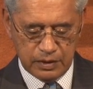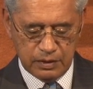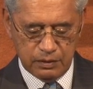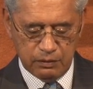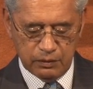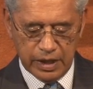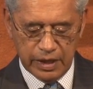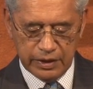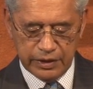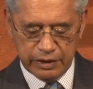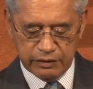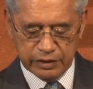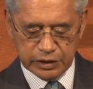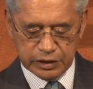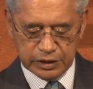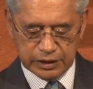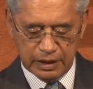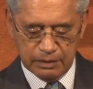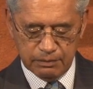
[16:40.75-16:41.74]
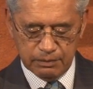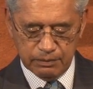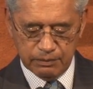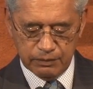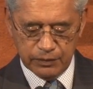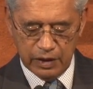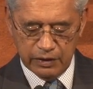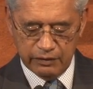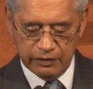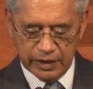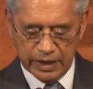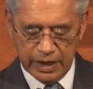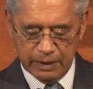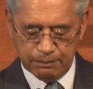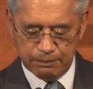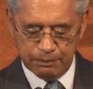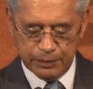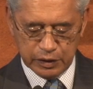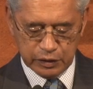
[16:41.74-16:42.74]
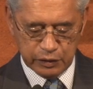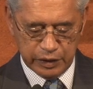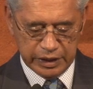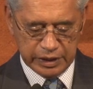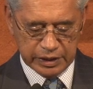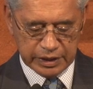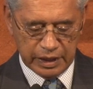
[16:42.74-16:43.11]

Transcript: While there is some overlap between